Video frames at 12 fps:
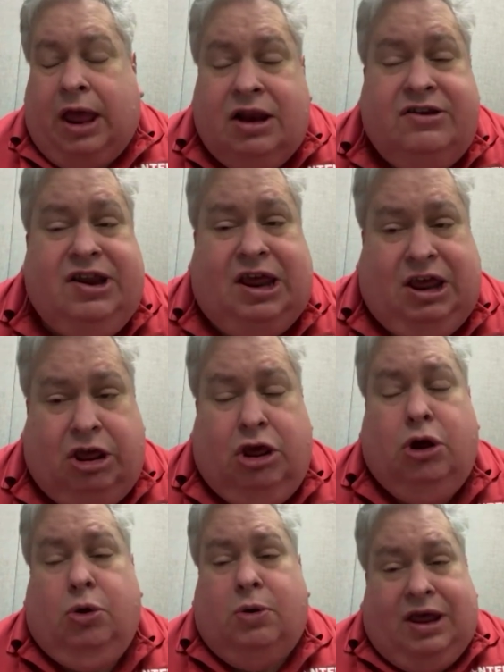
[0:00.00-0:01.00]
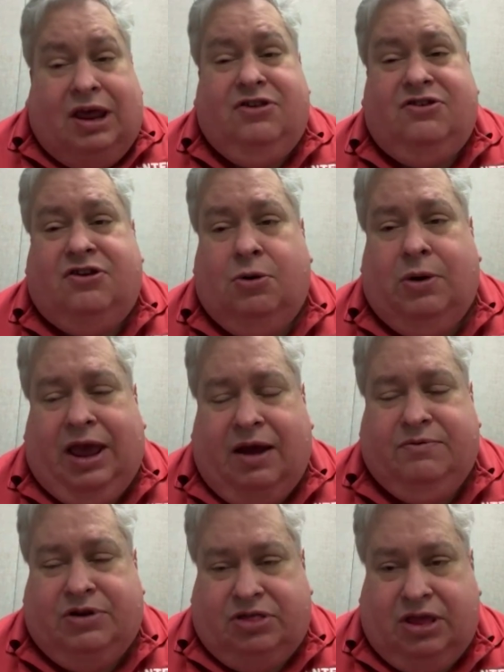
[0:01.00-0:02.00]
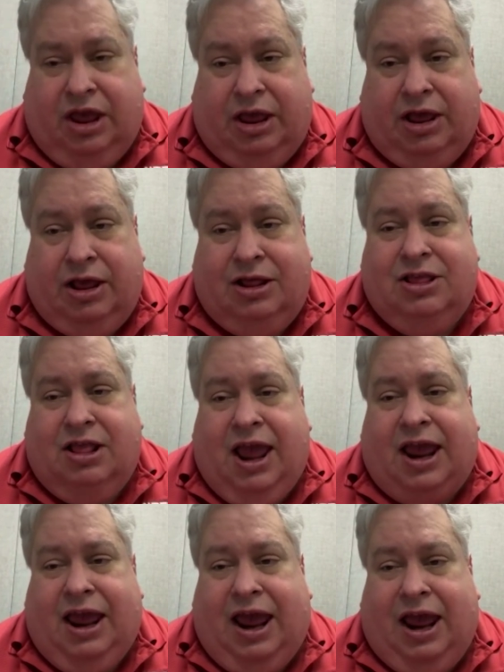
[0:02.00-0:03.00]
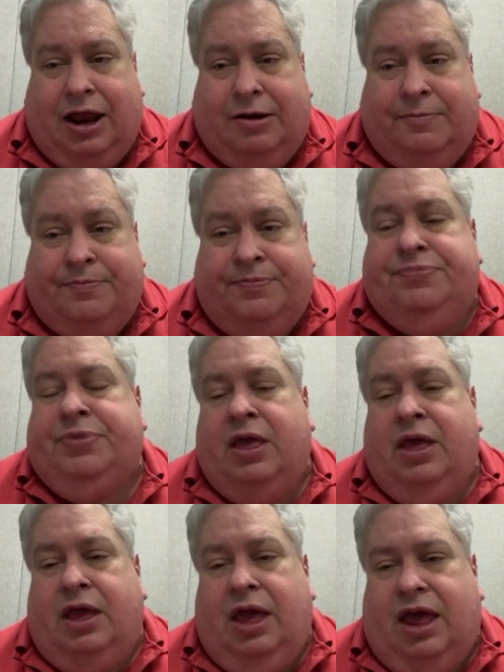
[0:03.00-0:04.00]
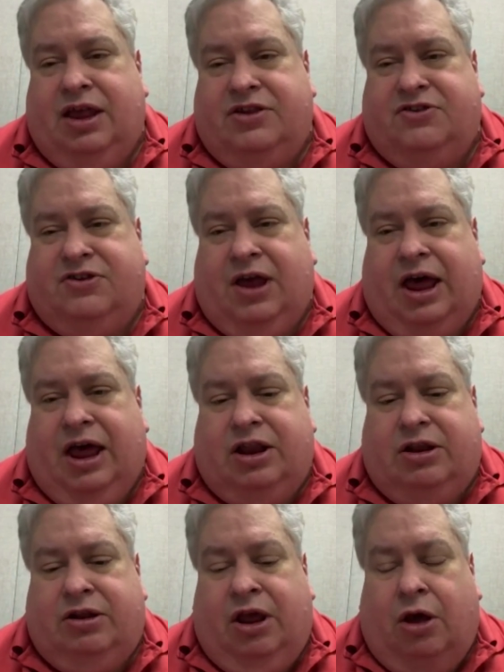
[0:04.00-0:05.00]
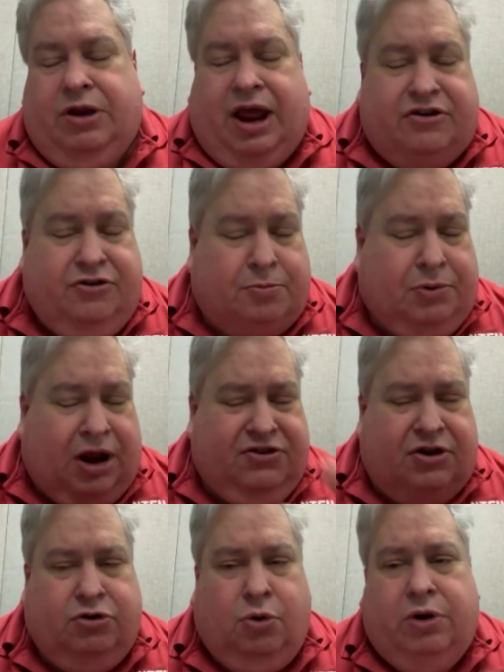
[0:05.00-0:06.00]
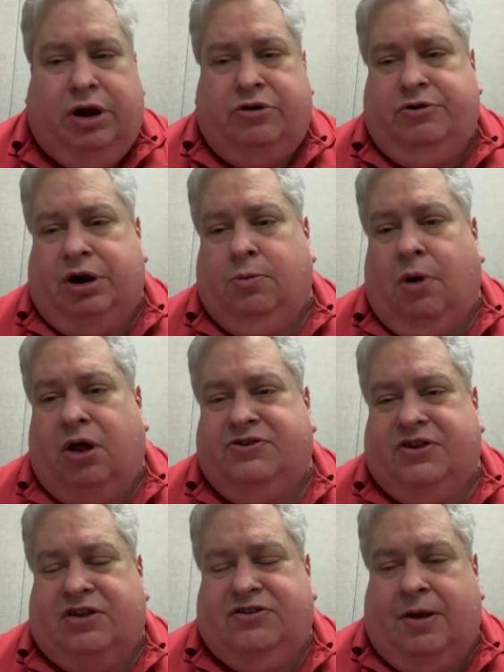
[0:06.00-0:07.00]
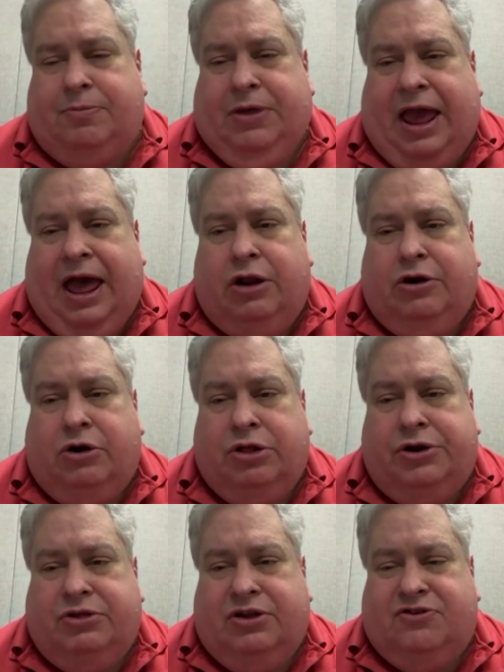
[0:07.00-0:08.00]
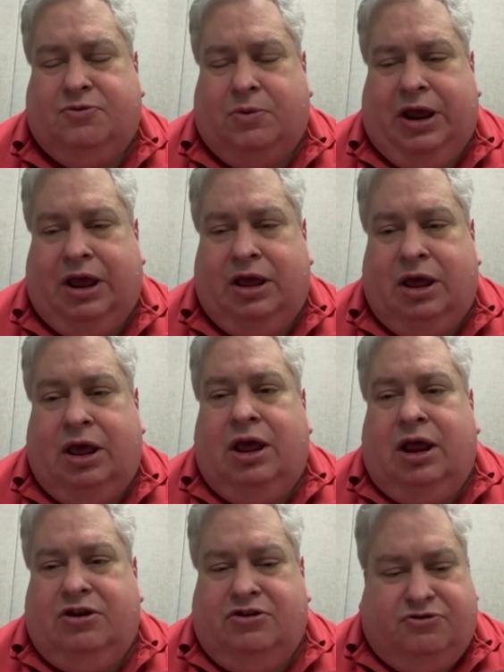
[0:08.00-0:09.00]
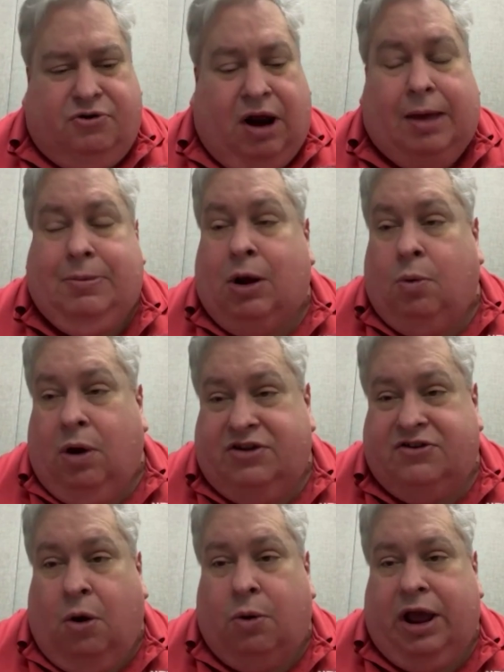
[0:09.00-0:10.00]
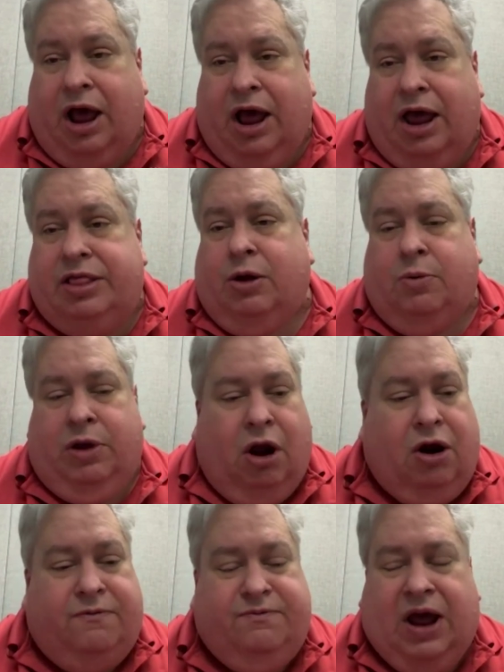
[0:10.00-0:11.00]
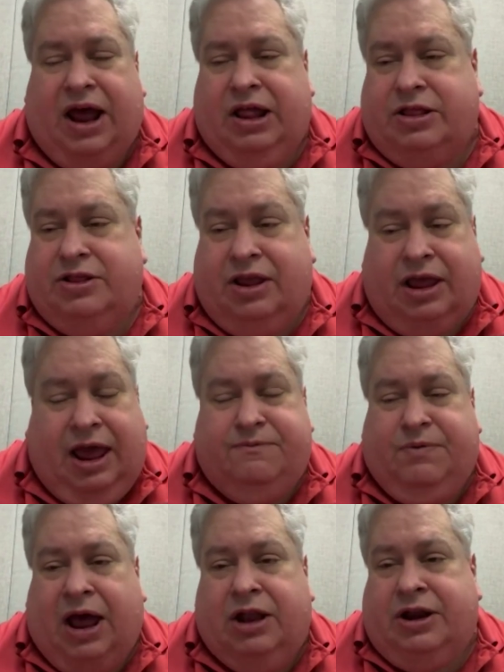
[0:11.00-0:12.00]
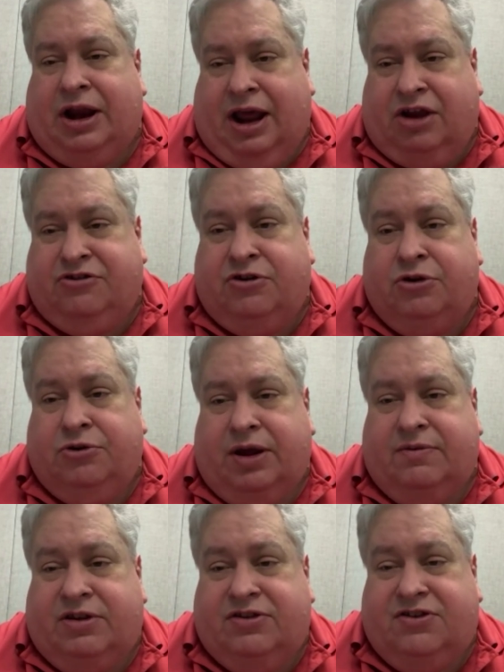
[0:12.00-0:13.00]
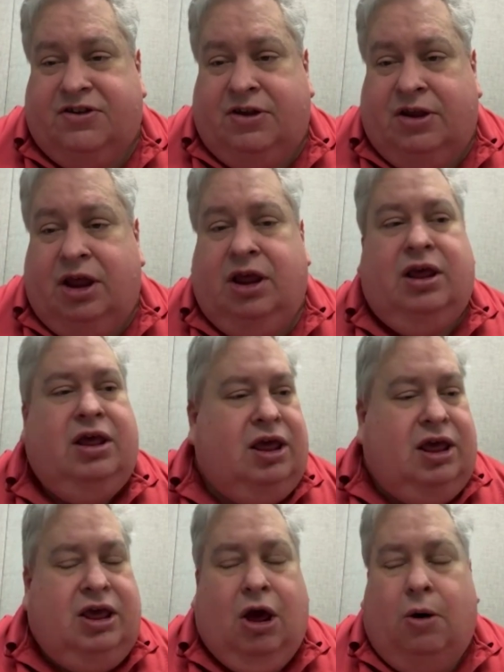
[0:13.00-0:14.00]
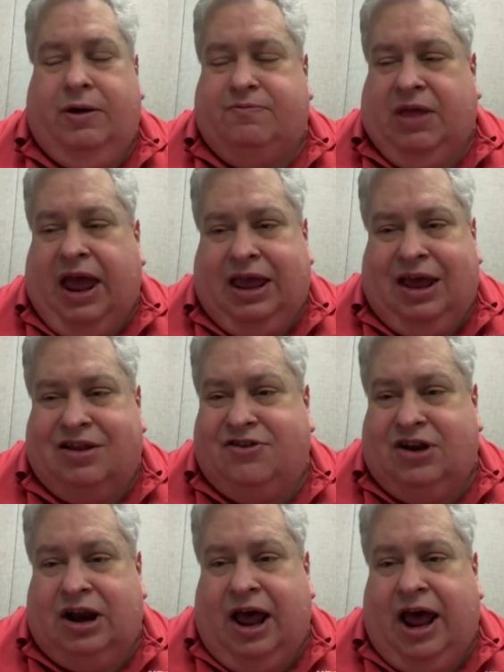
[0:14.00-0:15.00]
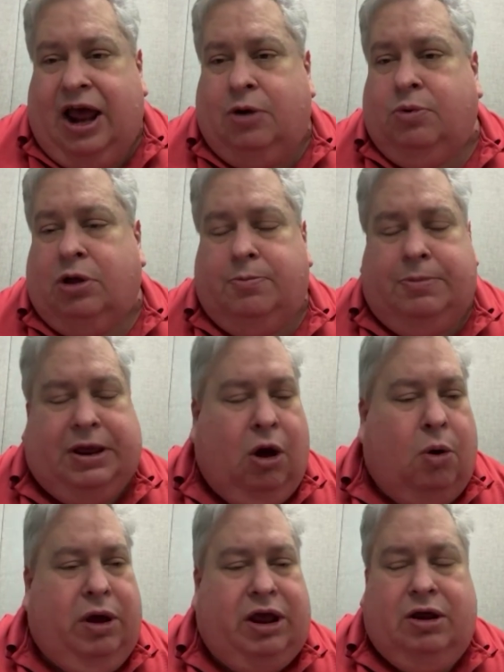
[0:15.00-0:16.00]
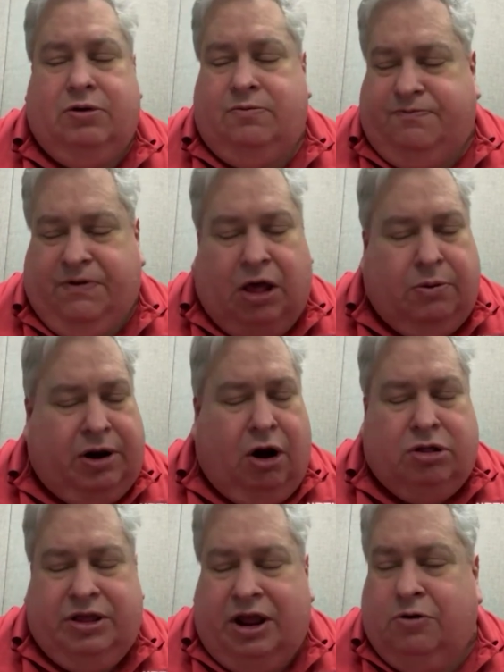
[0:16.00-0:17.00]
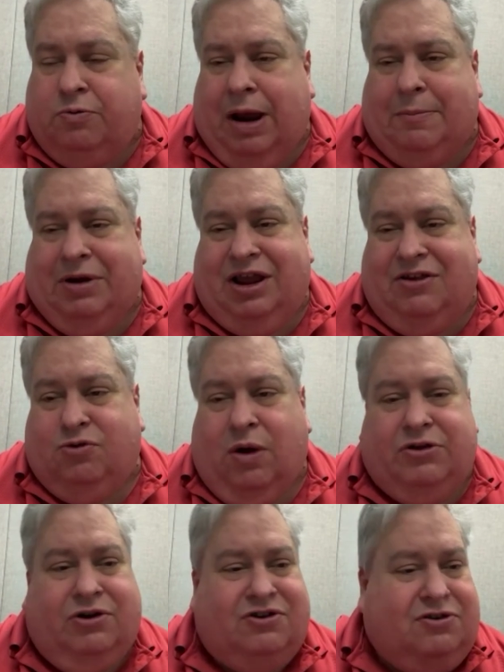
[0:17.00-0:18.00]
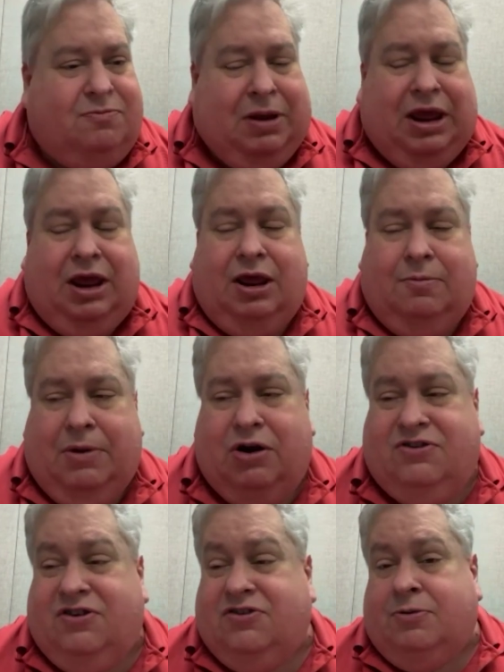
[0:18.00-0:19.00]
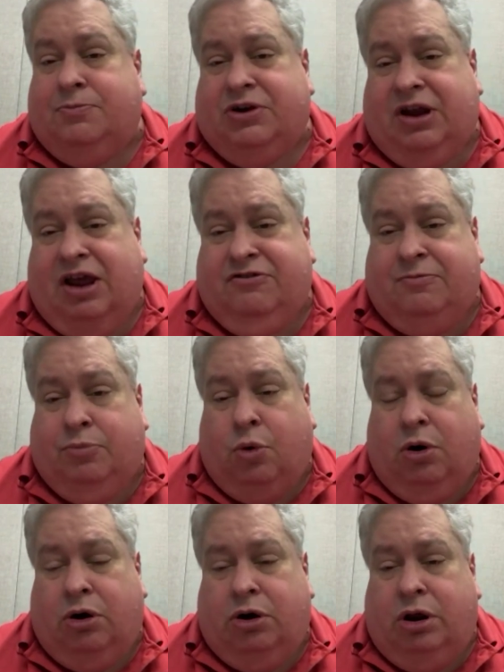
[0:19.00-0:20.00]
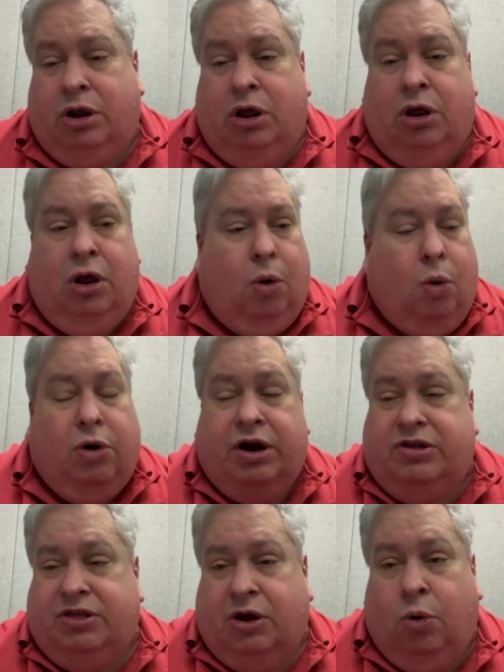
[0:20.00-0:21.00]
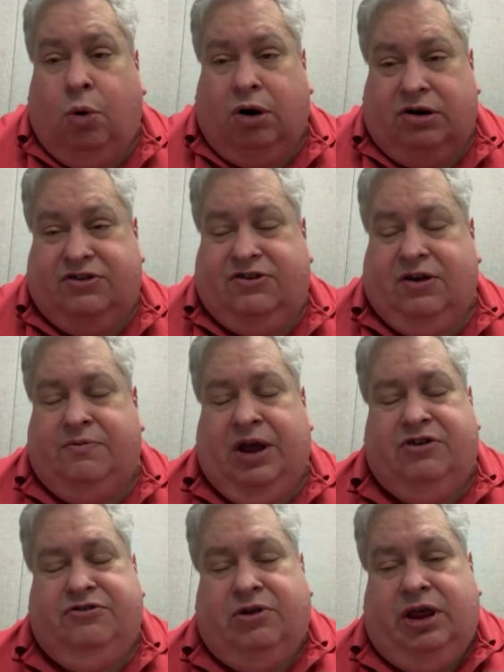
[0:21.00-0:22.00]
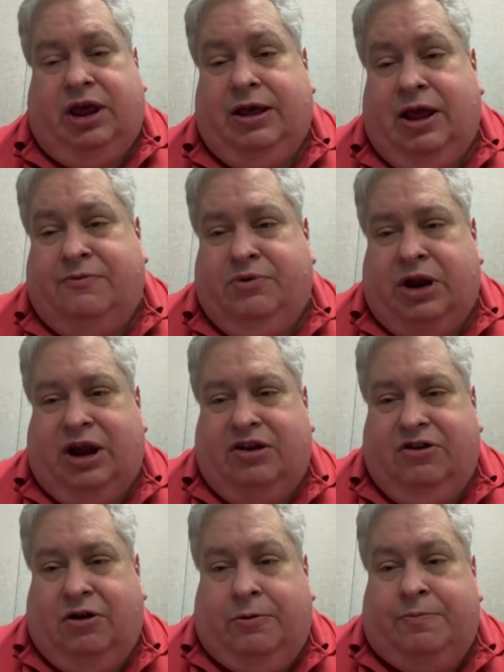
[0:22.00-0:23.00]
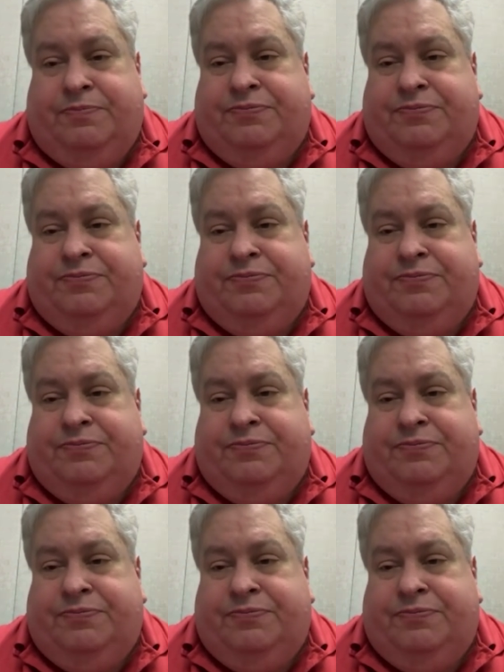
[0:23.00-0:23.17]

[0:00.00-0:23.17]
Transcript: NTEU is doing everything that they can. Has National President Doreen Greenwald sent something out earlier this week describing what is going on, that we have filed a national grievance. If that gets denied, we'll be following our legal remedies, whether it be Merit System Protection Board or into the courts eventually, if we need to.